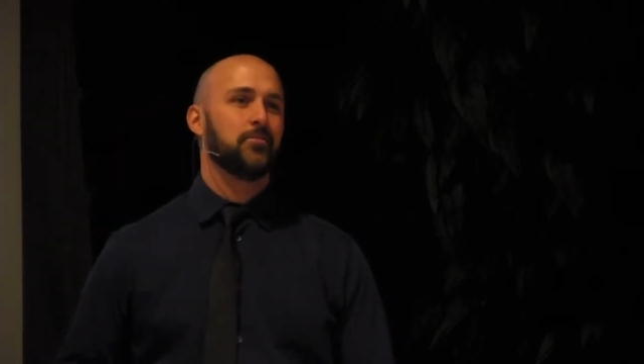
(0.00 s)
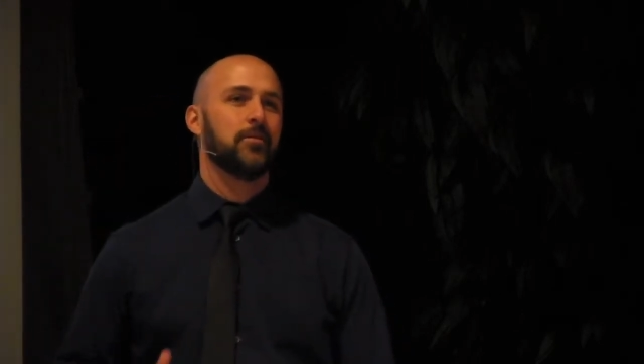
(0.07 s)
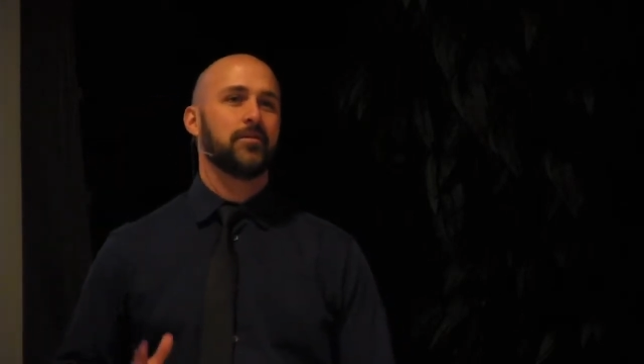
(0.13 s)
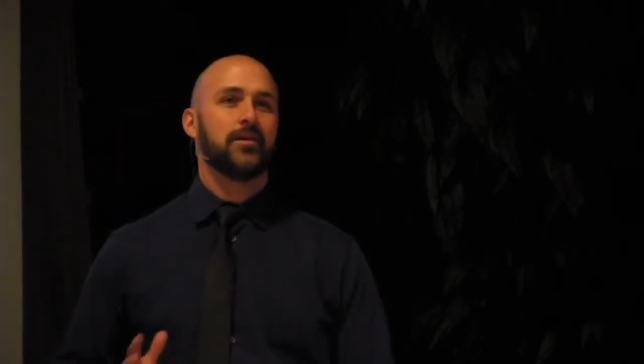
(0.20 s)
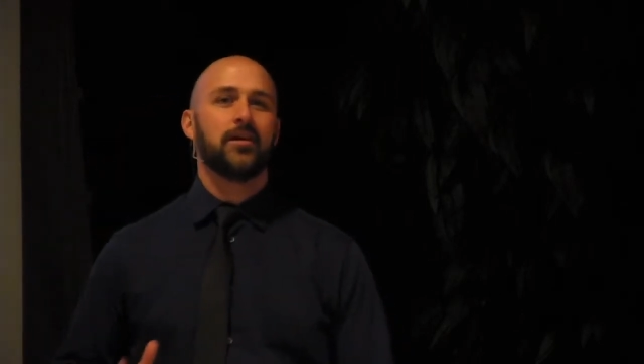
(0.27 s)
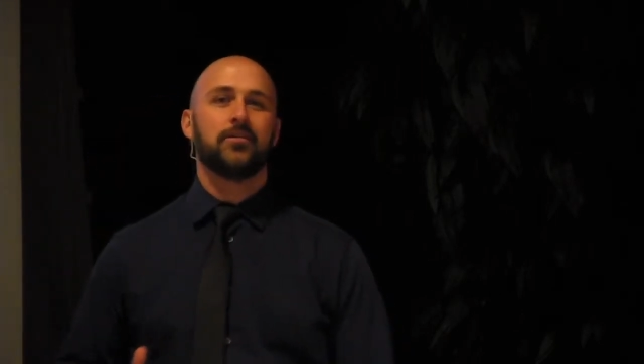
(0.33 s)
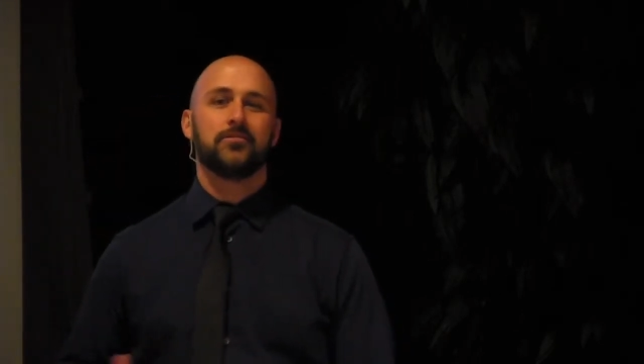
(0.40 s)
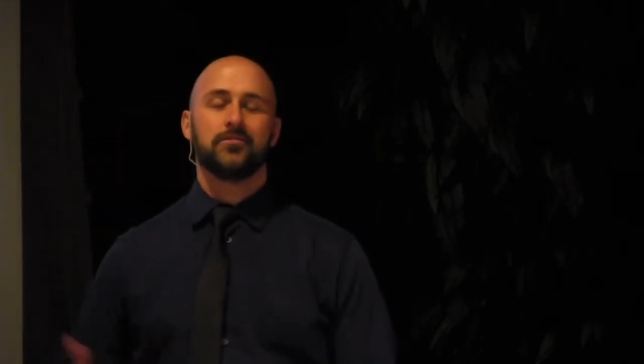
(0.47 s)

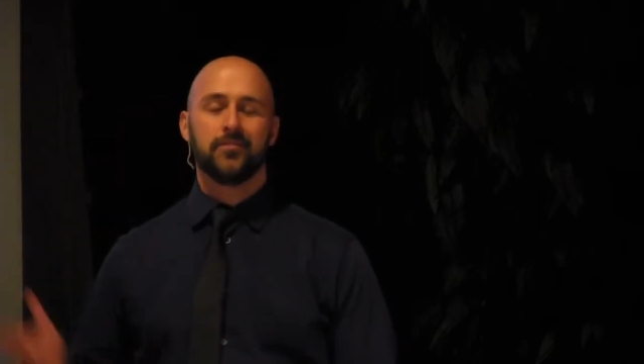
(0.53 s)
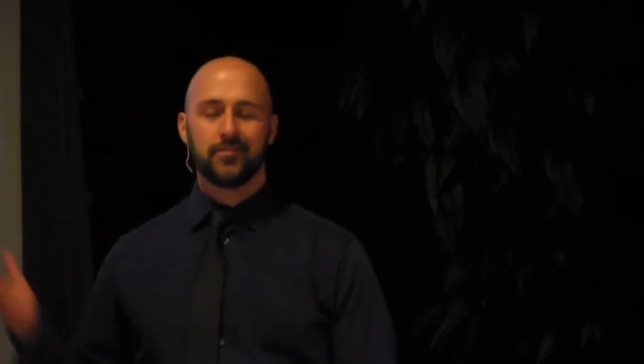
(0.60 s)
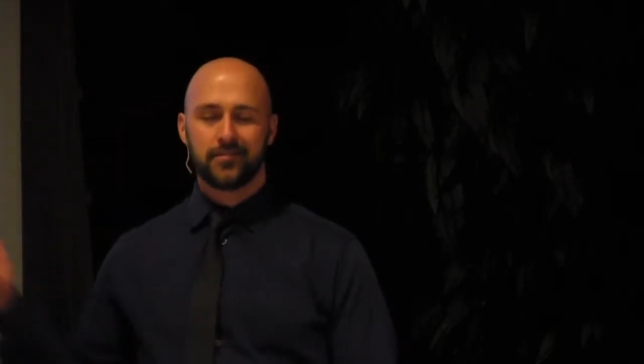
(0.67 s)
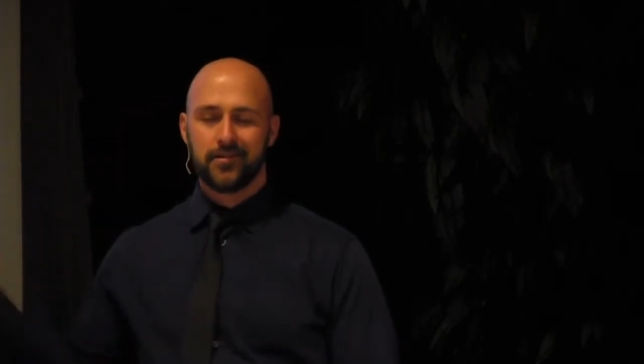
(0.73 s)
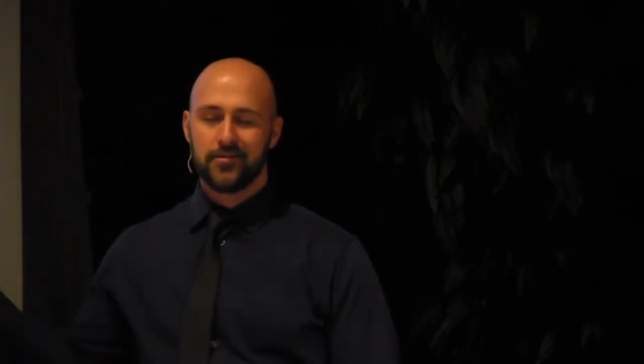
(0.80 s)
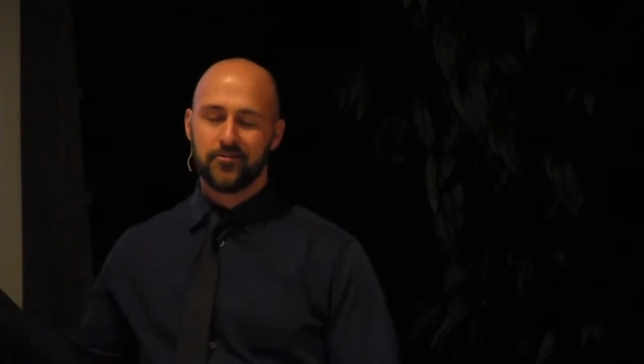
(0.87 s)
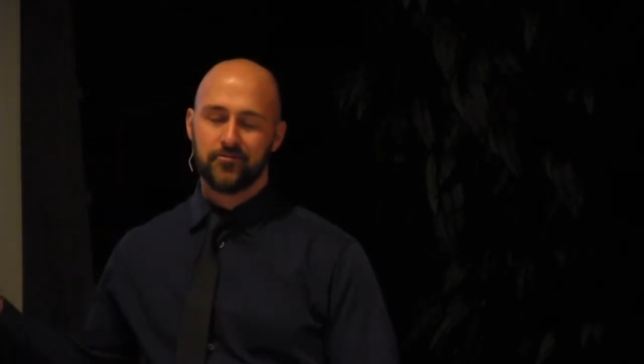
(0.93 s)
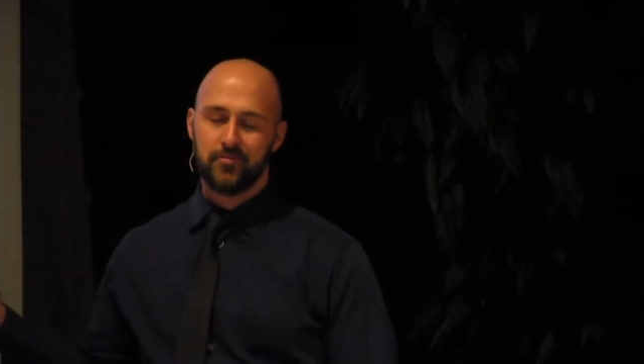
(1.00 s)
without the
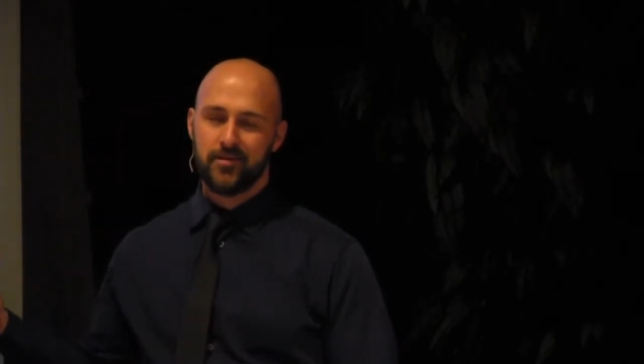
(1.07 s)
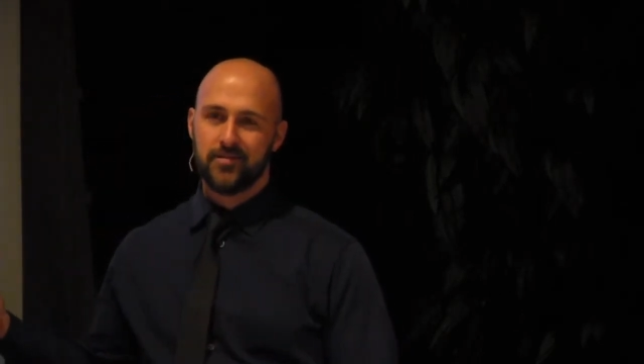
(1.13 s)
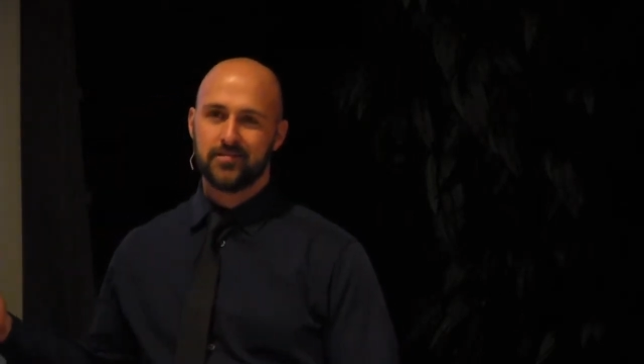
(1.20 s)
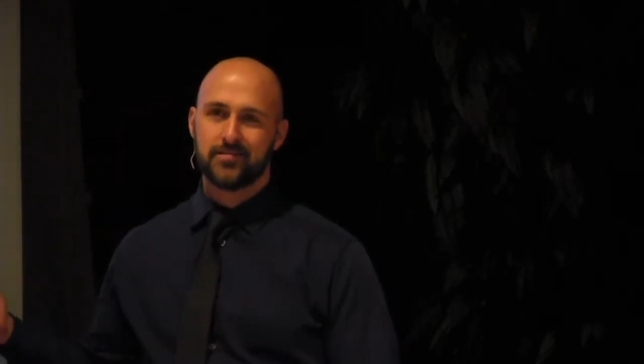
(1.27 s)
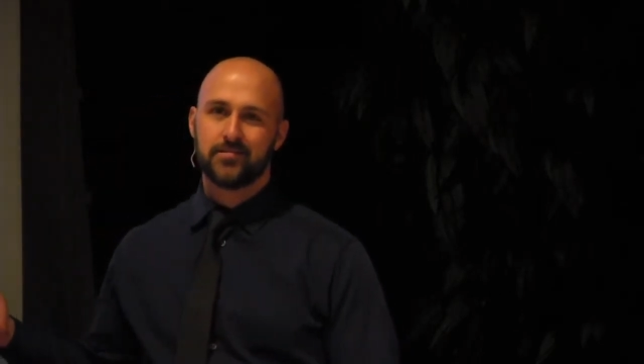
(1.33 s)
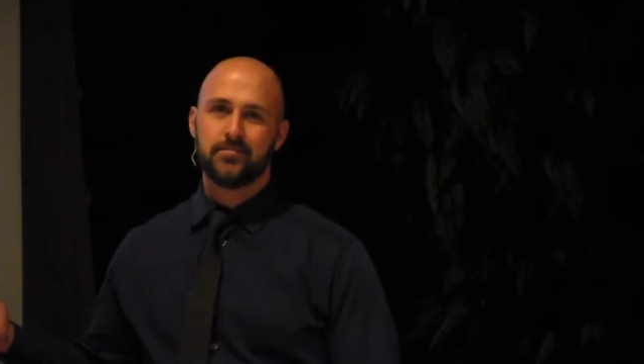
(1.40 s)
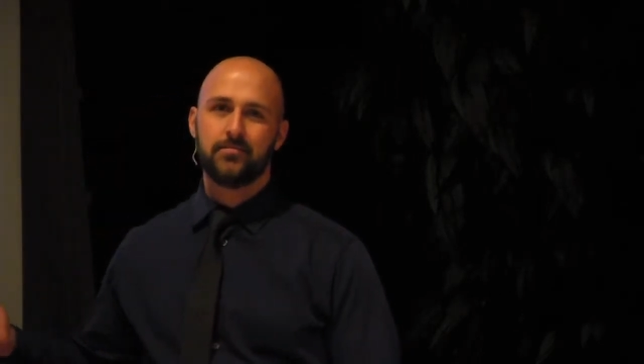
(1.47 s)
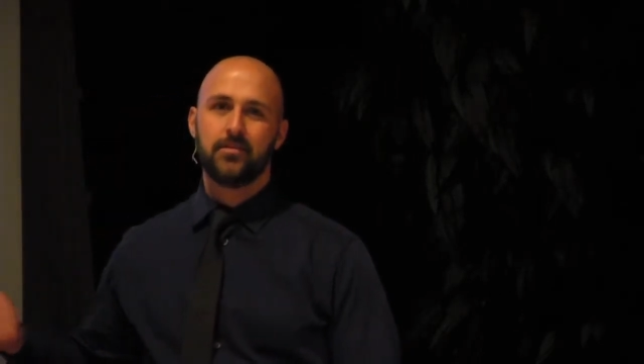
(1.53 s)
king of beasts.